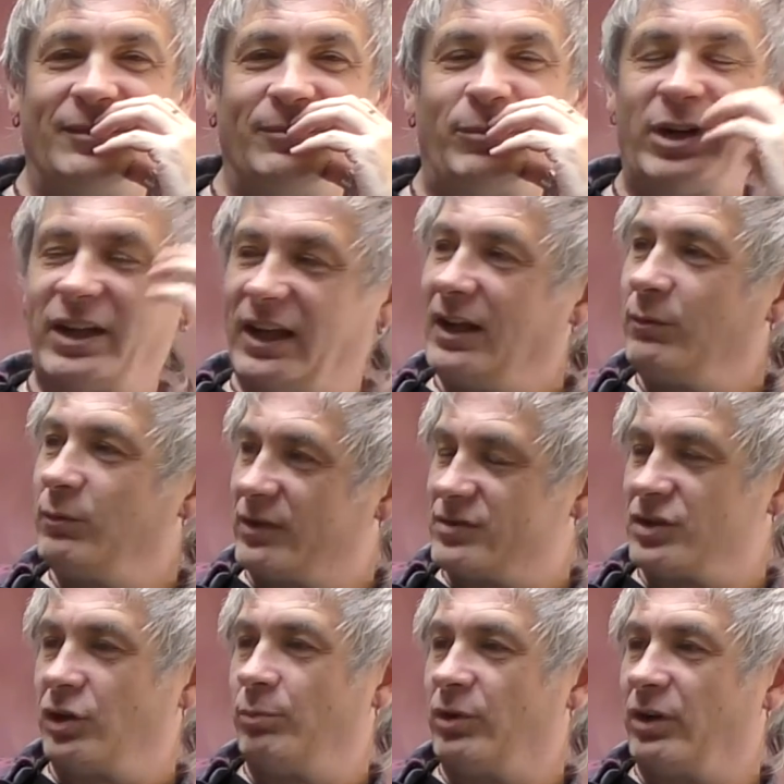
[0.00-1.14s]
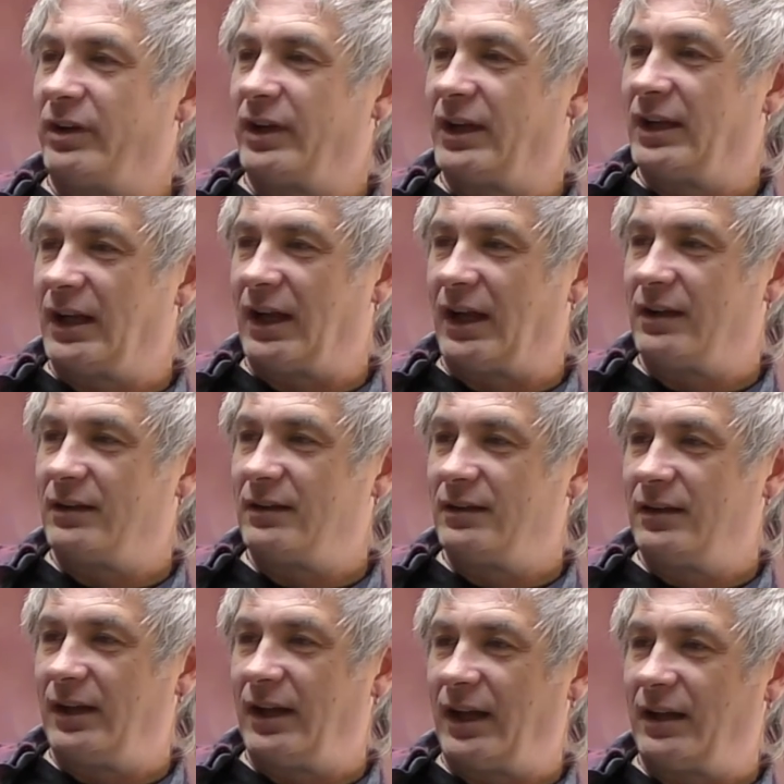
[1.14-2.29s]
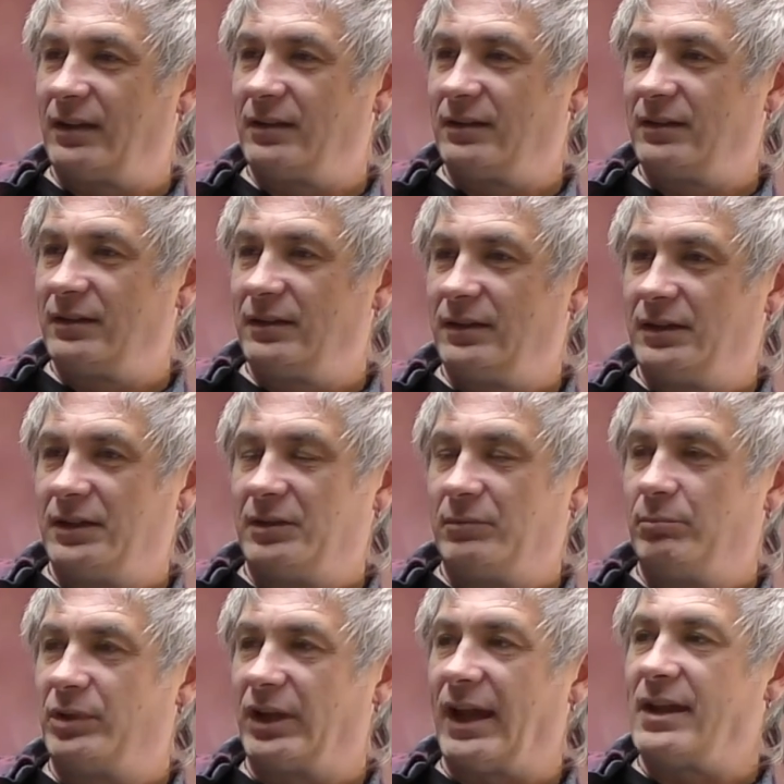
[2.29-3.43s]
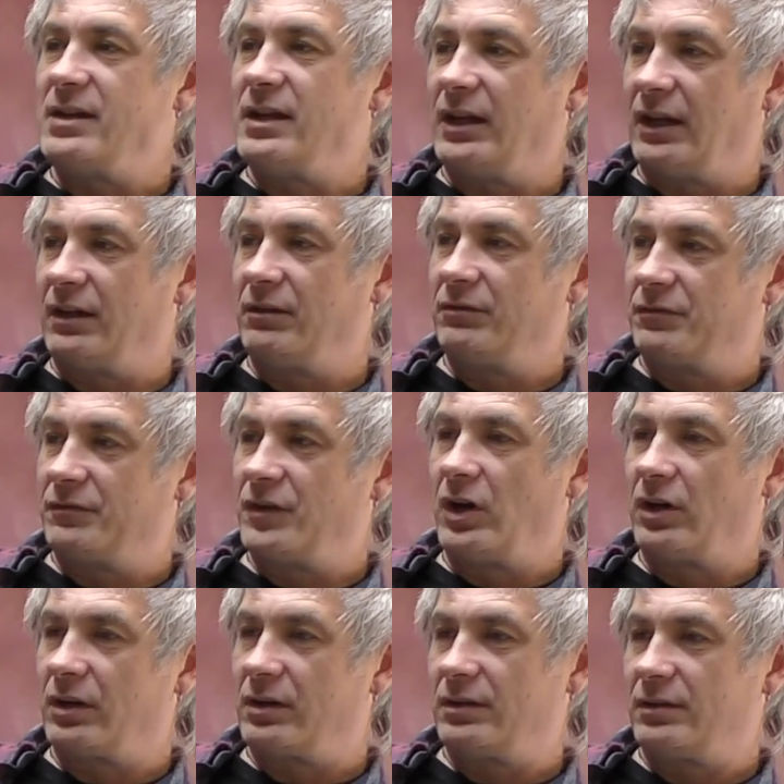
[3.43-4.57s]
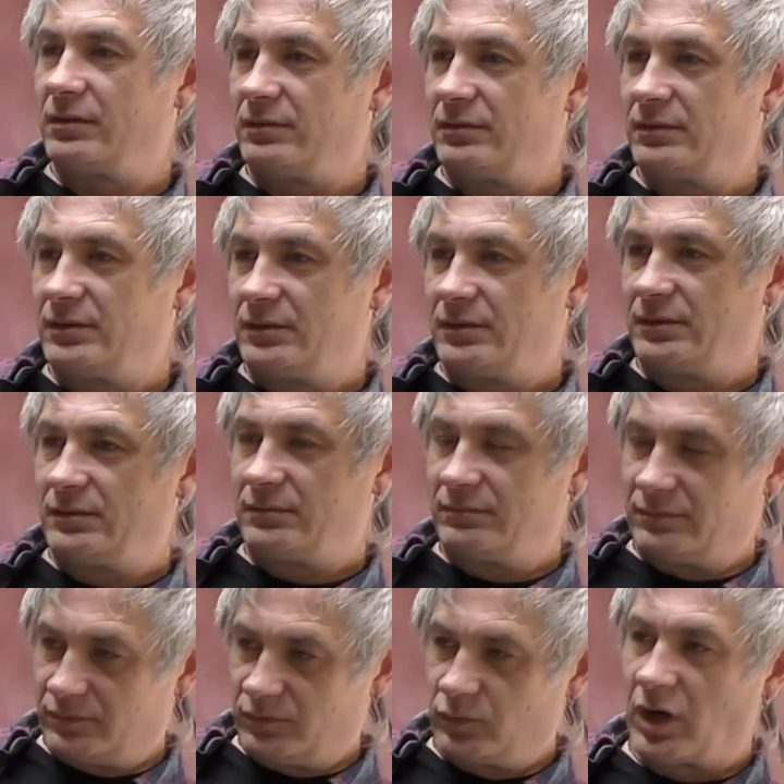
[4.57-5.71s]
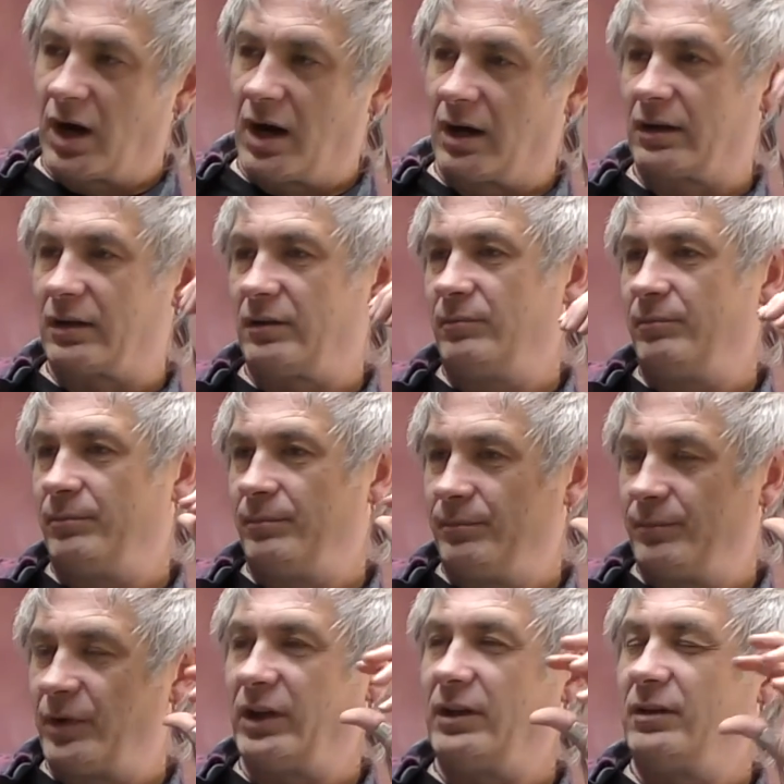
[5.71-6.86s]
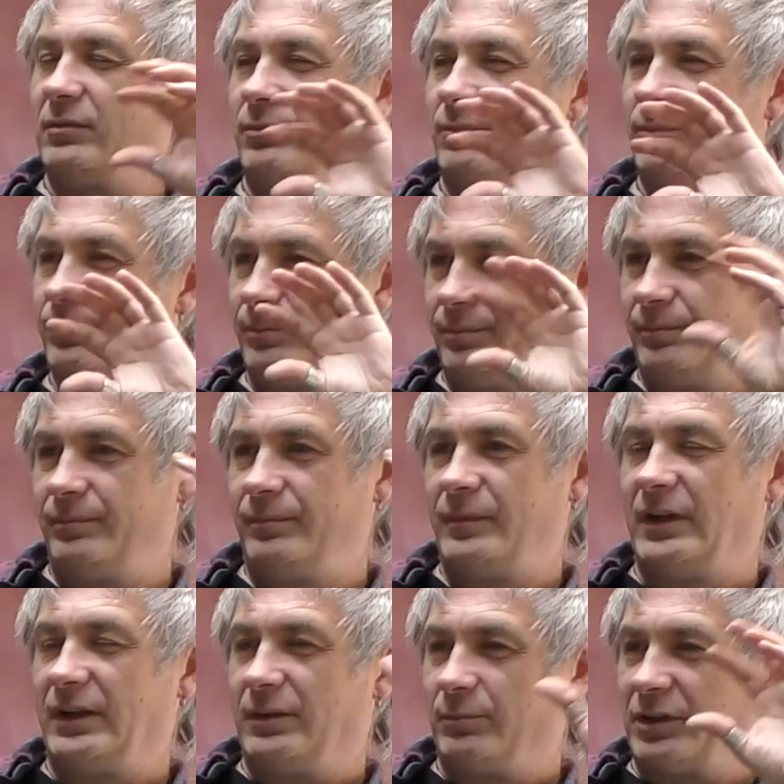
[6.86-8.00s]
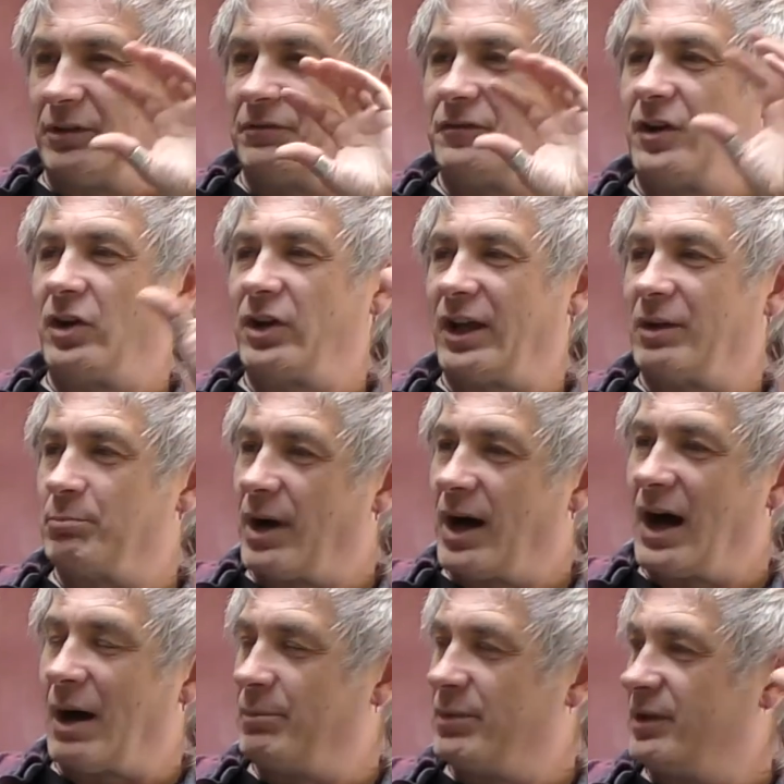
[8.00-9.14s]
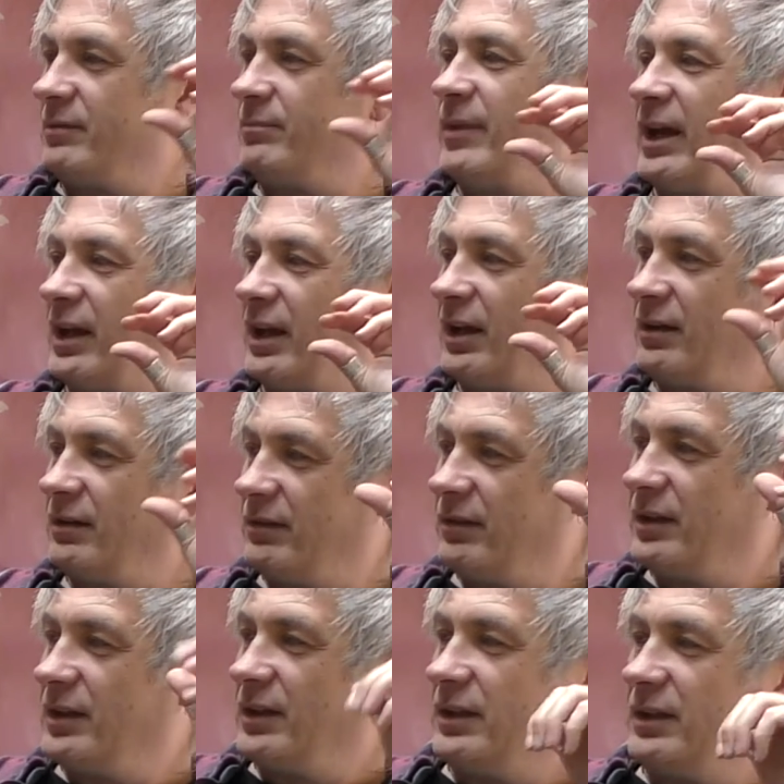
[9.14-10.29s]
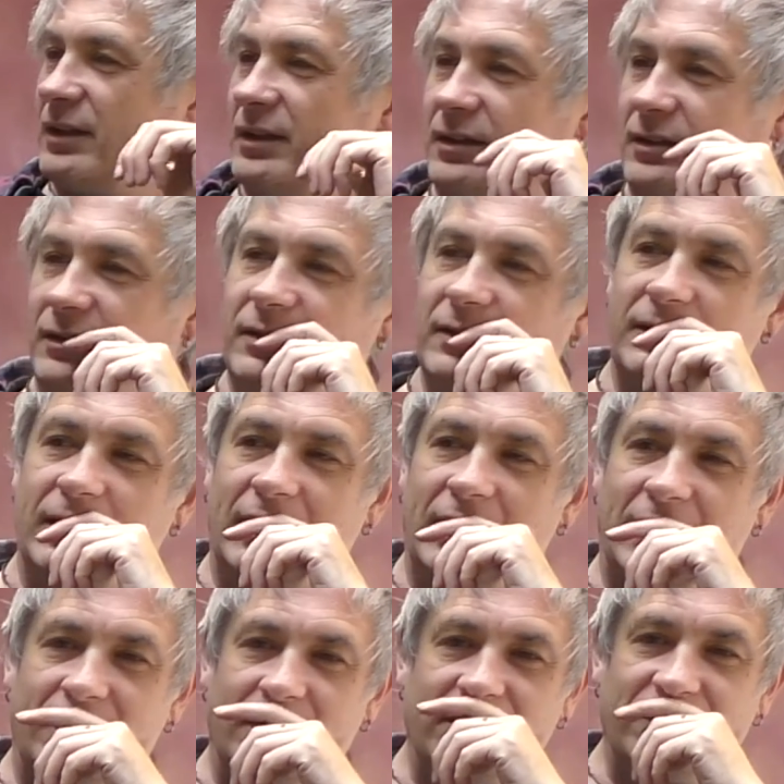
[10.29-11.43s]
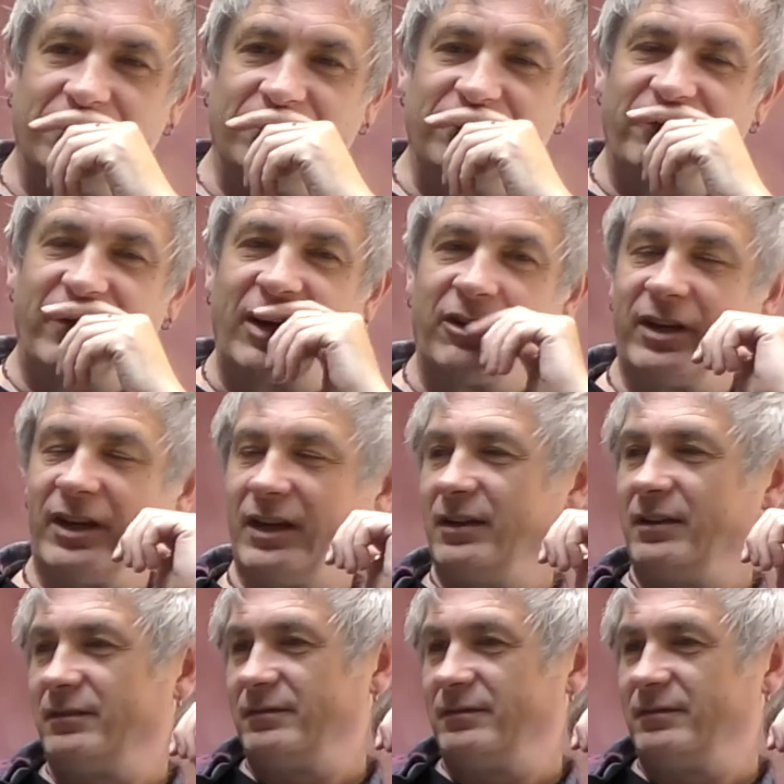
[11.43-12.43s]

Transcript: but he was so brilliant at at blending funk, rock, but but funk and pop, making uh, very